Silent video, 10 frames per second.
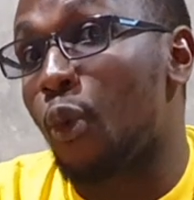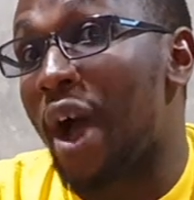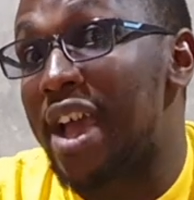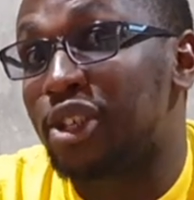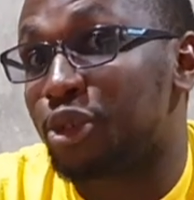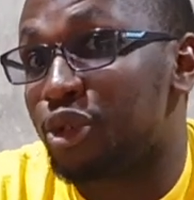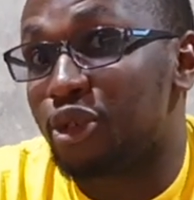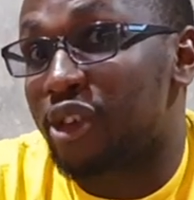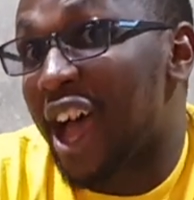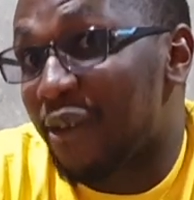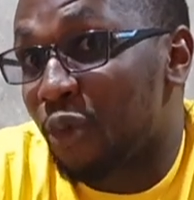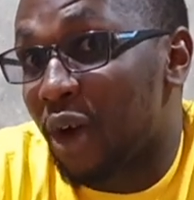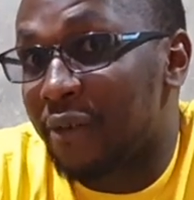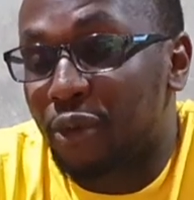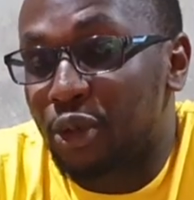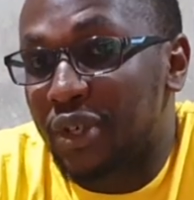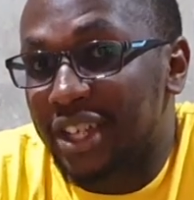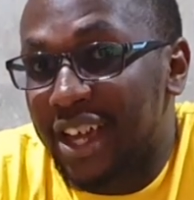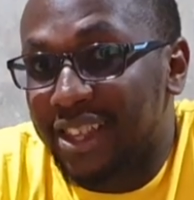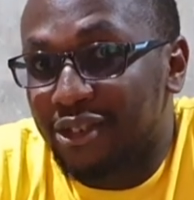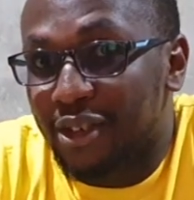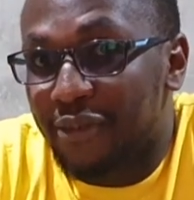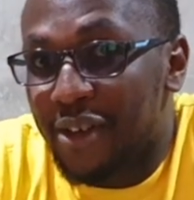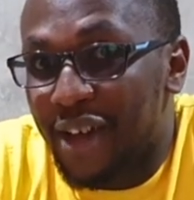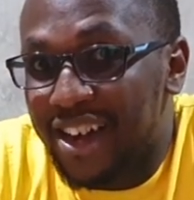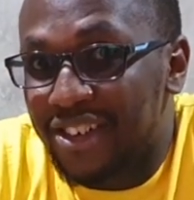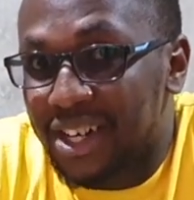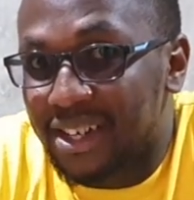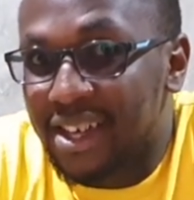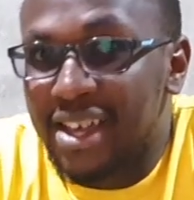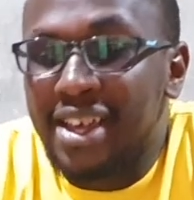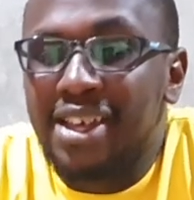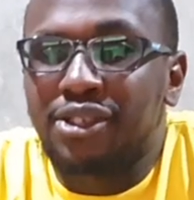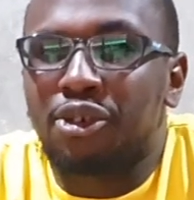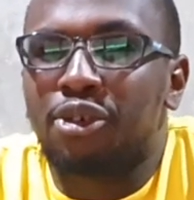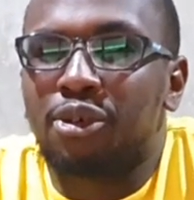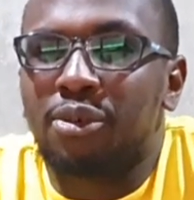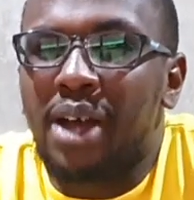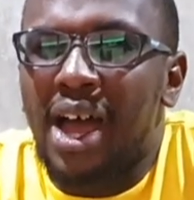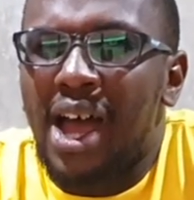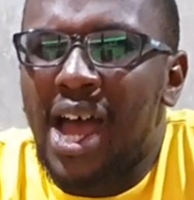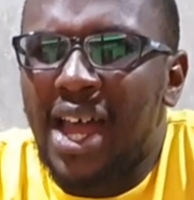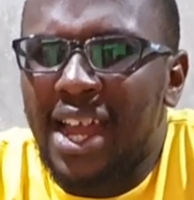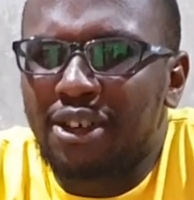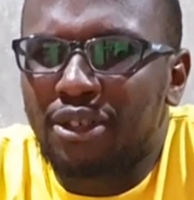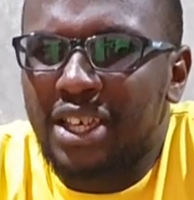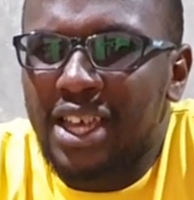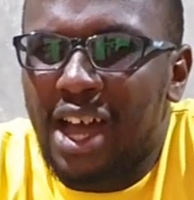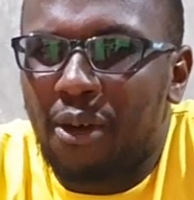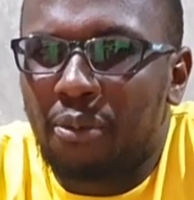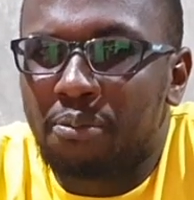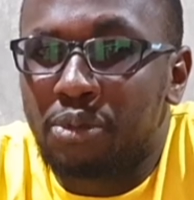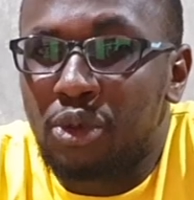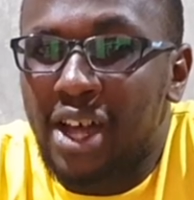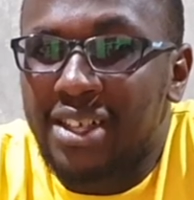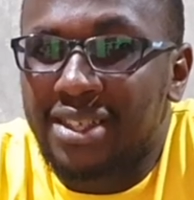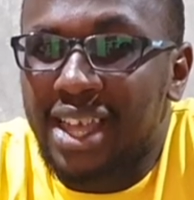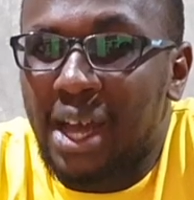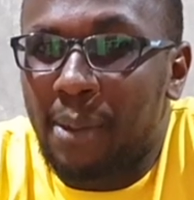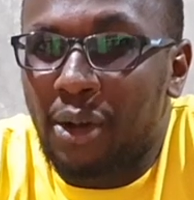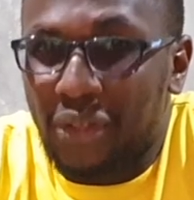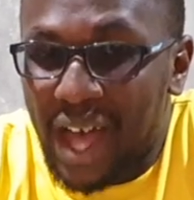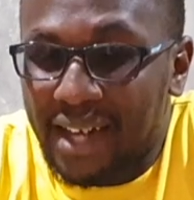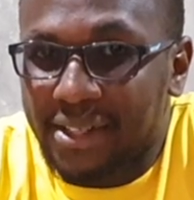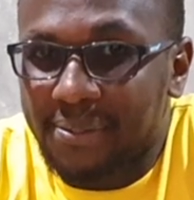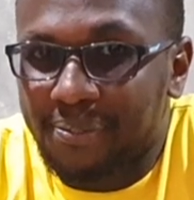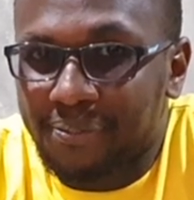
why should you not have one for 28,500? So I'd like to see how you guys think about that.